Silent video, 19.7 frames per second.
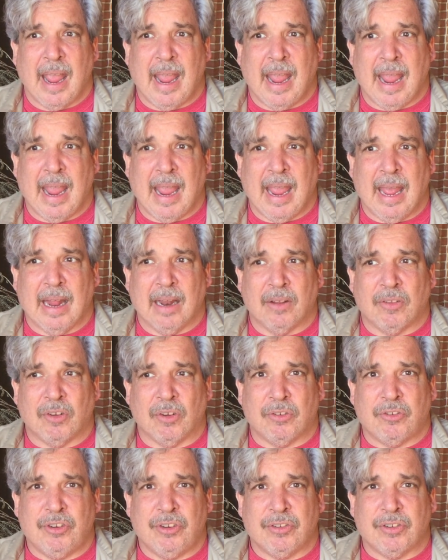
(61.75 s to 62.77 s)
And
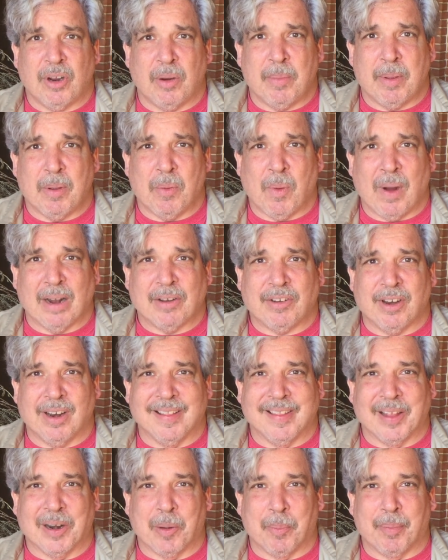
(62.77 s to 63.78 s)
so she's going to be watching
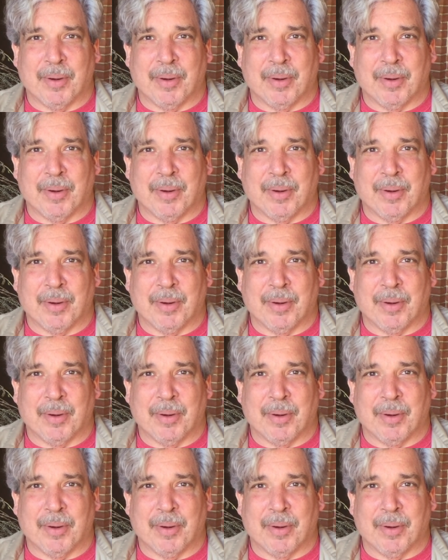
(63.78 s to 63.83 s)
the little